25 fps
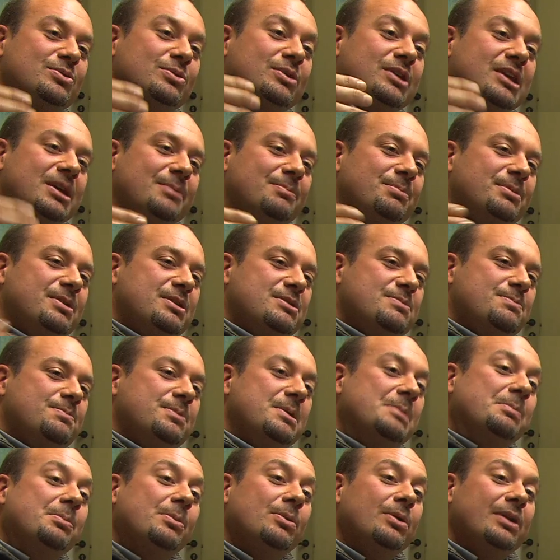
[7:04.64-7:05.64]
to keep these
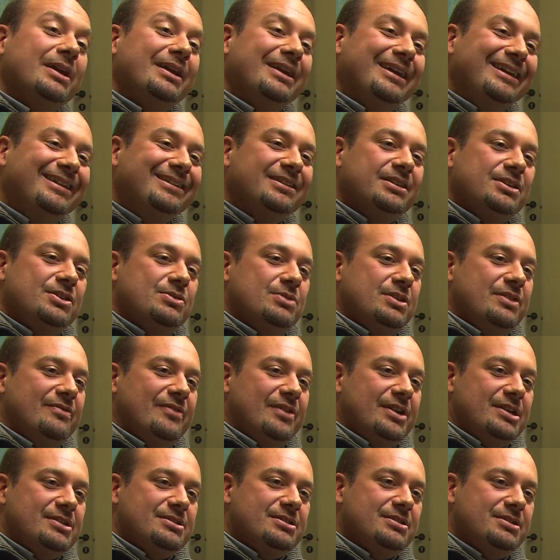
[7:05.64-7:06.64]
people in the
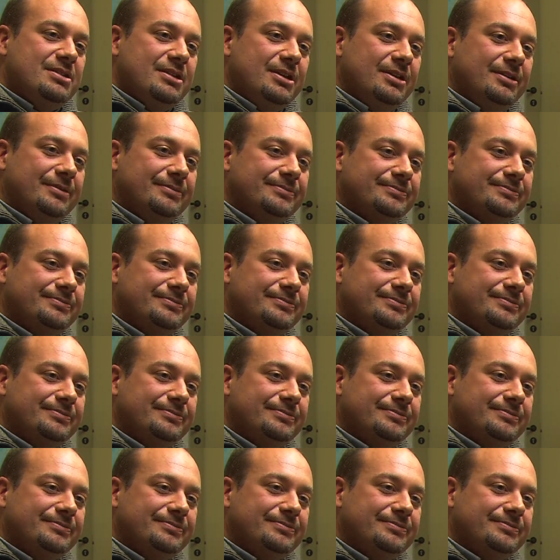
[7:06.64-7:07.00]
university.